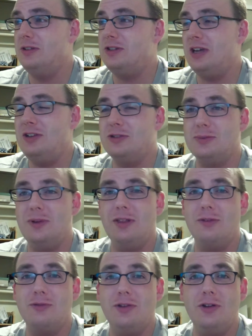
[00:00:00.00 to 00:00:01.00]
chased around
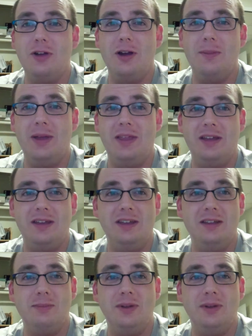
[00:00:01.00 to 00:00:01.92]
the front yard by that kid.